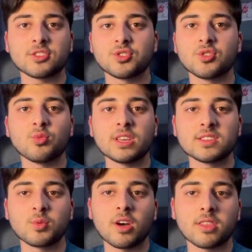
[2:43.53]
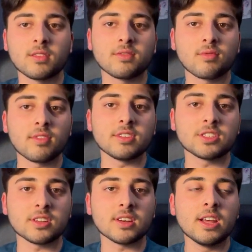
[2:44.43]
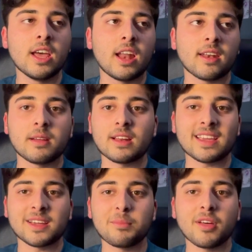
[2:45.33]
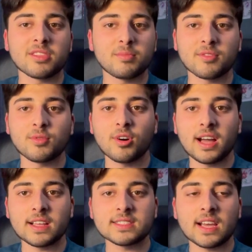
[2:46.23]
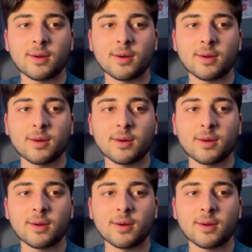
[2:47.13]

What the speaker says: 2 weeks worth of revision like a month beforehand.